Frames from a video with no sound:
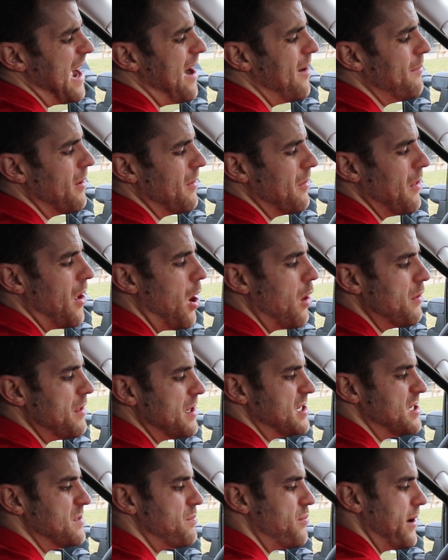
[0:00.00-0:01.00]
down below.
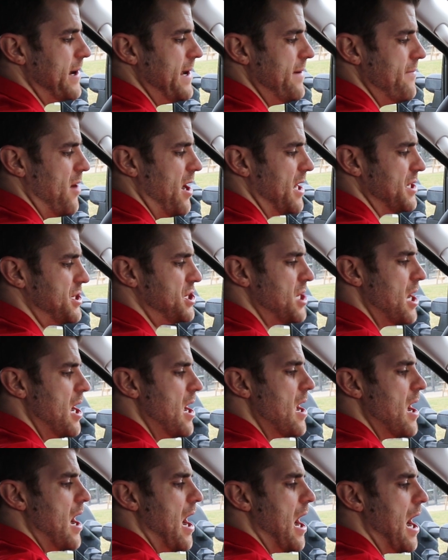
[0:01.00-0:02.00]
This is pretty much
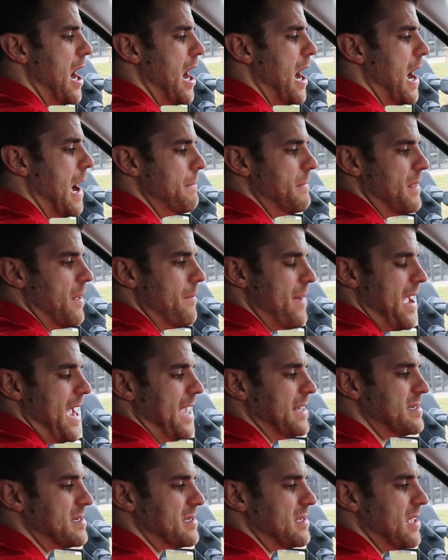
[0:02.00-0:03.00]
the
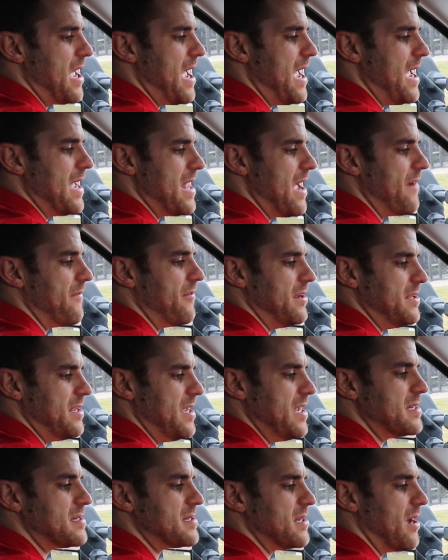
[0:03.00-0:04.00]
mainstay in every
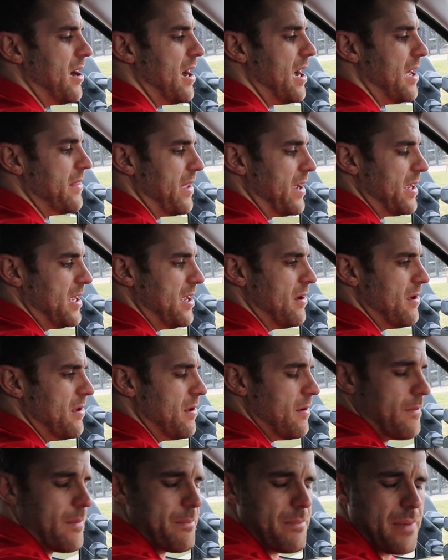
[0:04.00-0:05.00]
Nissan. Like,
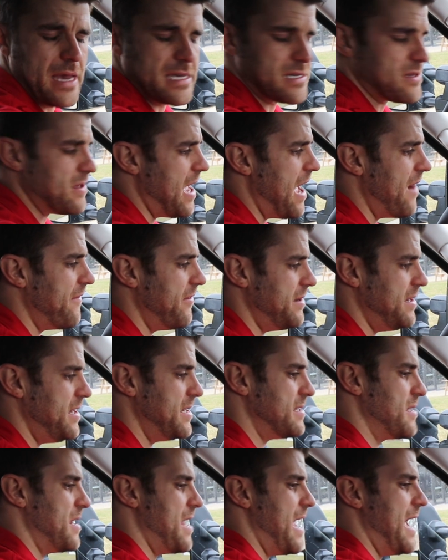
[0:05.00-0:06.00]
you basically, every
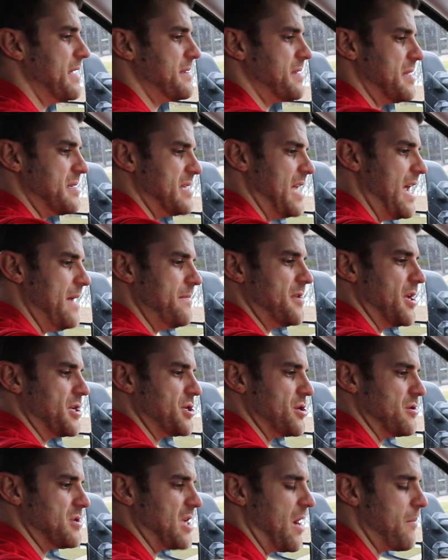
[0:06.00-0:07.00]
Nissan has the same
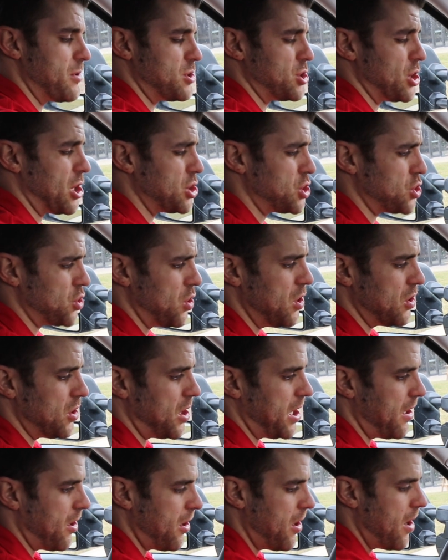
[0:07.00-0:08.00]
digital temperature control
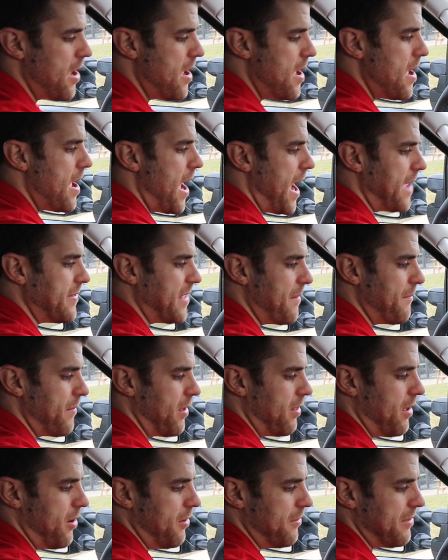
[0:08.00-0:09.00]
here. And then
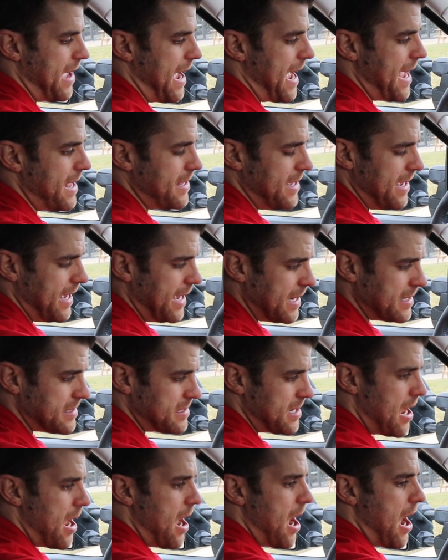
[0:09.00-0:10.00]
below that
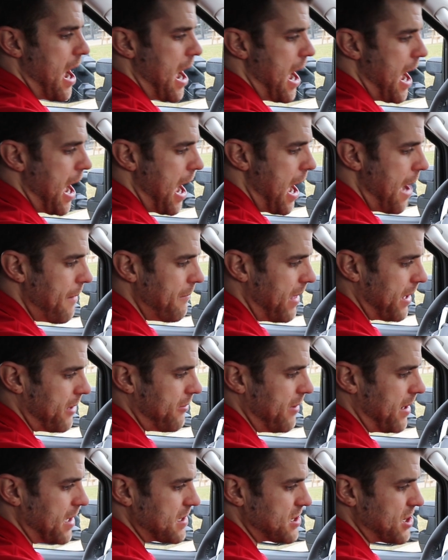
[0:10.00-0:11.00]
is
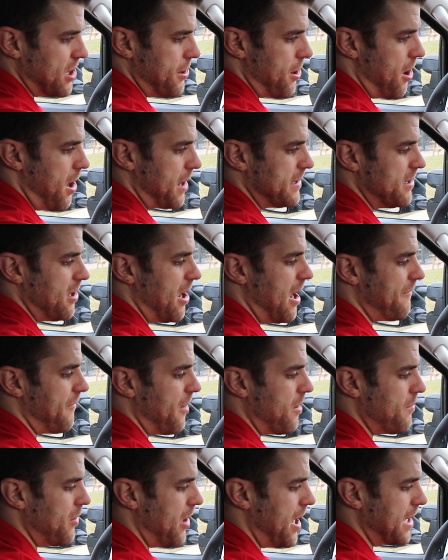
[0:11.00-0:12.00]
like, we can turn on and off
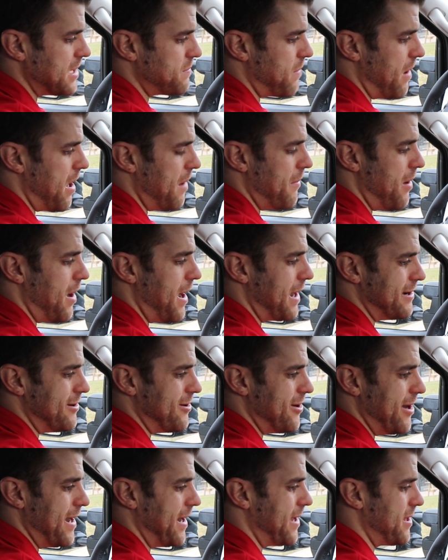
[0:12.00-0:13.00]
our blind spot
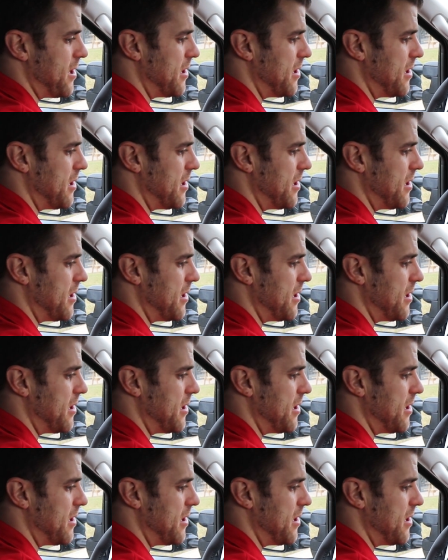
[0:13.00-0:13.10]
monitoring